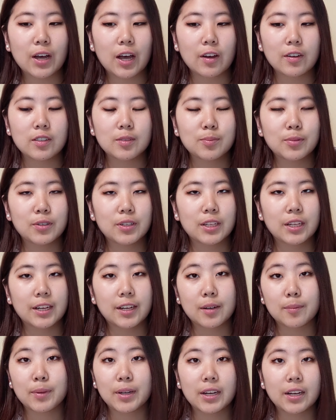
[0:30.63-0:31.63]
I was born
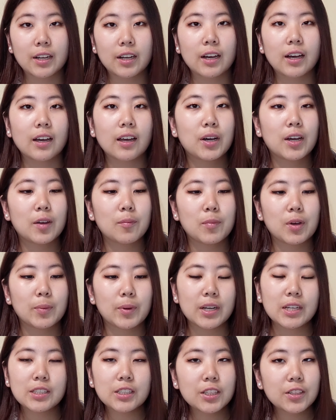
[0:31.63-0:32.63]
here in America, but my
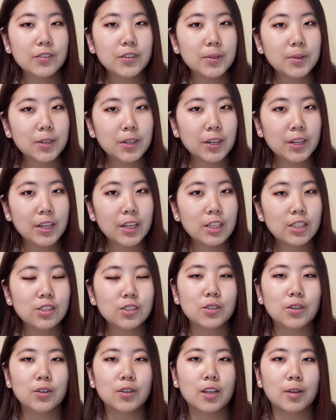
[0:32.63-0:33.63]
parents are from Korea,
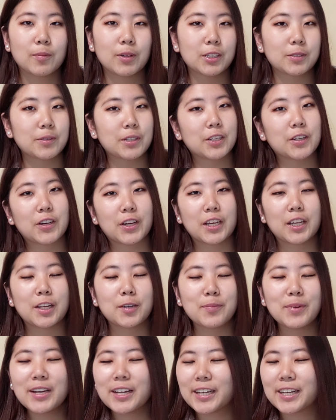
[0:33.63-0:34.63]
so that makes me Korean
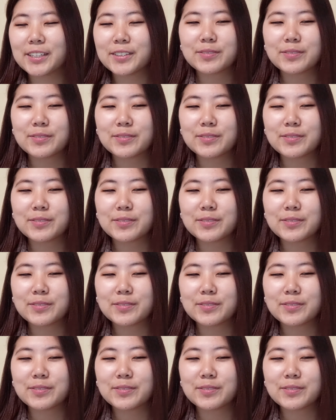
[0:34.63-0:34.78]
American.